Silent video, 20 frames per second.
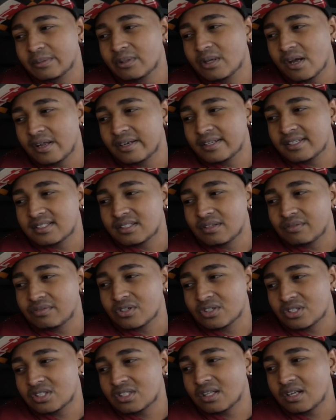be honest, if
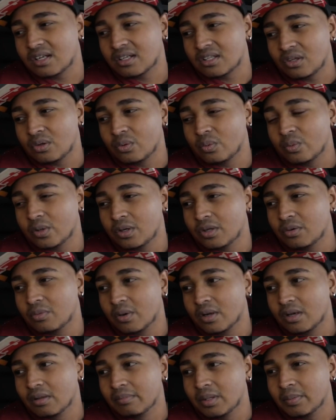you're stuck, you would
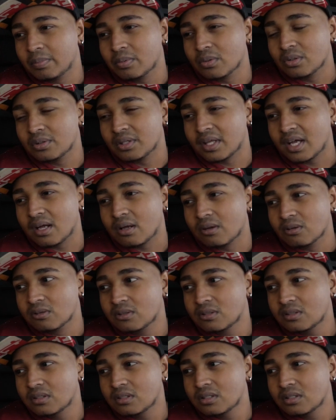want to be pulled out.